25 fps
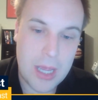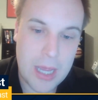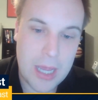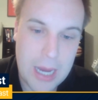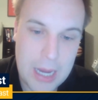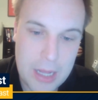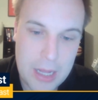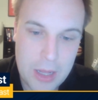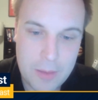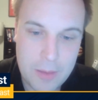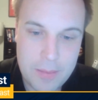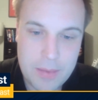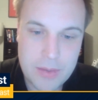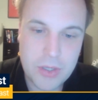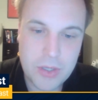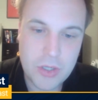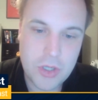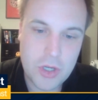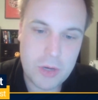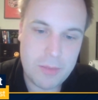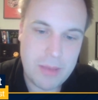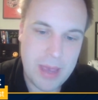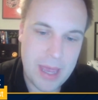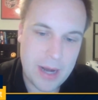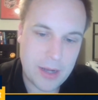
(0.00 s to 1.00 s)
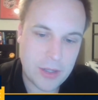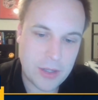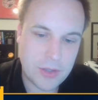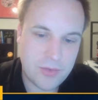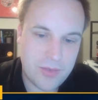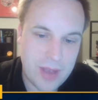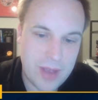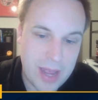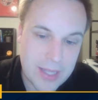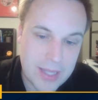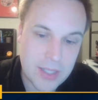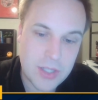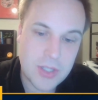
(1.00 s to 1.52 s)
in their position battles
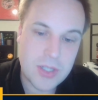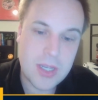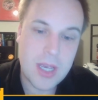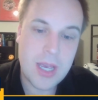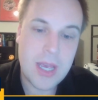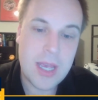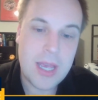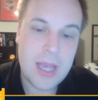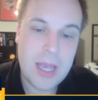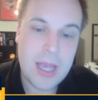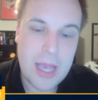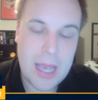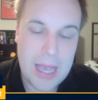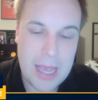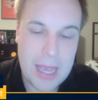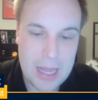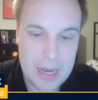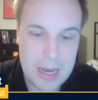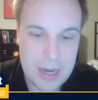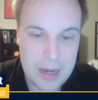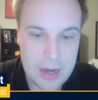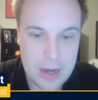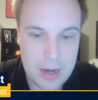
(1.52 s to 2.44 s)
vets and